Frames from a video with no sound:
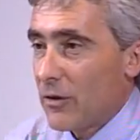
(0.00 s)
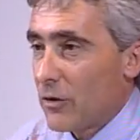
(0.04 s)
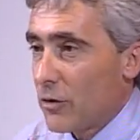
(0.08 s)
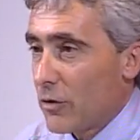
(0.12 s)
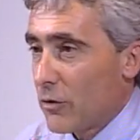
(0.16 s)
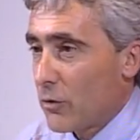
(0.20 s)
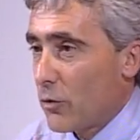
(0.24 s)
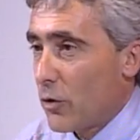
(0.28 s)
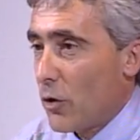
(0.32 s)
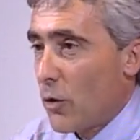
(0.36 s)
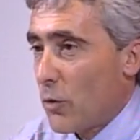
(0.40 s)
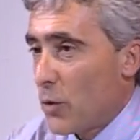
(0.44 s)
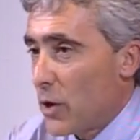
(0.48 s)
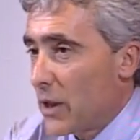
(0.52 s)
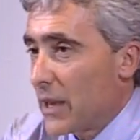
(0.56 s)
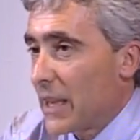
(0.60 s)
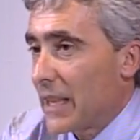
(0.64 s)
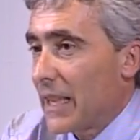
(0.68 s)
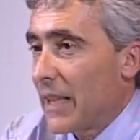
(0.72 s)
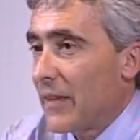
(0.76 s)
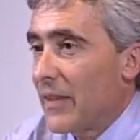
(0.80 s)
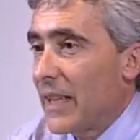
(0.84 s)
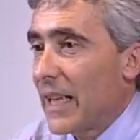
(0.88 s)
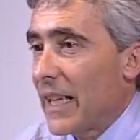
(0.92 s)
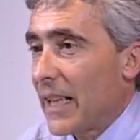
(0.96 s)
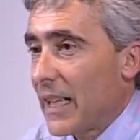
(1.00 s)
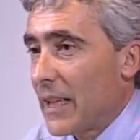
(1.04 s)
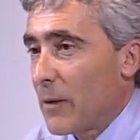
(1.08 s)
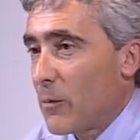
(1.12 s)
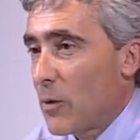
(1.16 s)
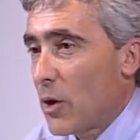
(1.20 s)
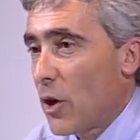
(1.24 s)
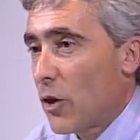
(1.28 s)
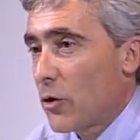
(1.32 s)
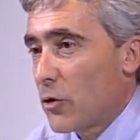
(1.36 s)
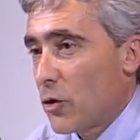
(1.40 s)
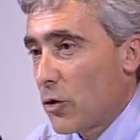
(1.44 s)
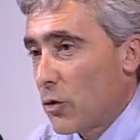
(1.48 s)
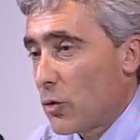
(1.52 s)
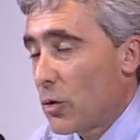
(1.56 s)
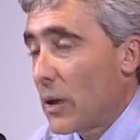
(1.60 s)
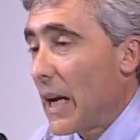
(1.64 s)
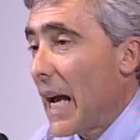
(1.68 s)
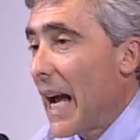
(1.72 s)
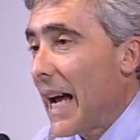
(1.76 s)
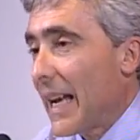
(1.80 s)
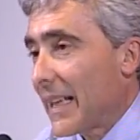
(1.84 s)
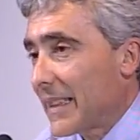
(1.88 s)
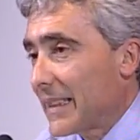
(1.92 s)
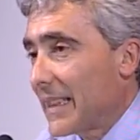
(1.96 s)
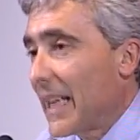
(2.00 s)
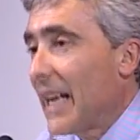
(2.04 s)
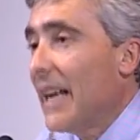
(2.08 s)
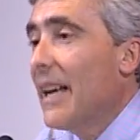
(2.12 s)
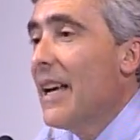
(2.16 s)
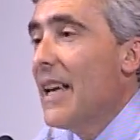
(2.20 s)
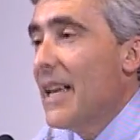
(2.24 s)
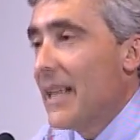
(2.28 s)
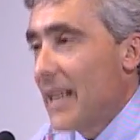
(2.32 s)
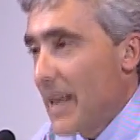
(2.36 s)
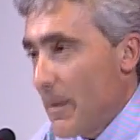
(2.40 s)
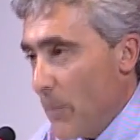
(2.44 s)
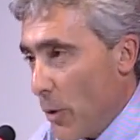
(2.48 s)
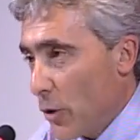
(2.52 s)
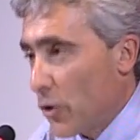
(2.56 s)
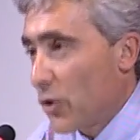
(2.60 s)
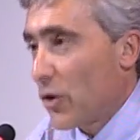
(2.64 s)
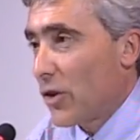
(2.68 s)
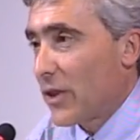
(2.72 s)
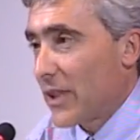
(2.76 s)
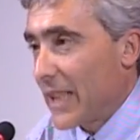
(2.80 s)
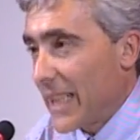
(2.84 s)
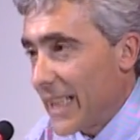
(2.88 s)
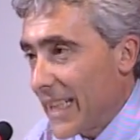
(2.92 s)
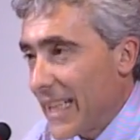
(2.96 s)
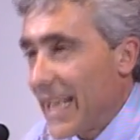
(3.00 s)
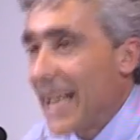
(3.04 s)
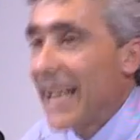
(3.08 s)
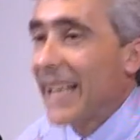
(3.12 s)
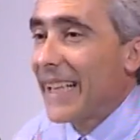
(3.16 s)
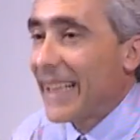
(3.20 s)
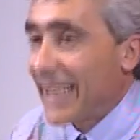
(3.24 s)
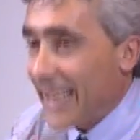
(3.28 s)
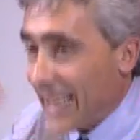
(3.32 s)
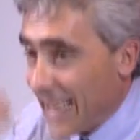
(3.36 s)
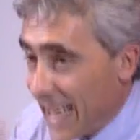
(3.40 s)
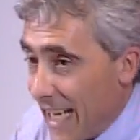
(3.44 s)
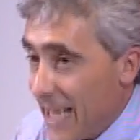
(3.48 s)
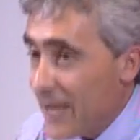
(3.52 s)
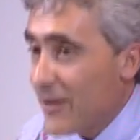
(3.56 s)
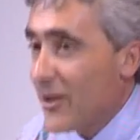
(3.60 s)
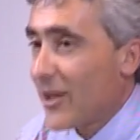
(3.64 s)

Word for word: website of the uh, festival.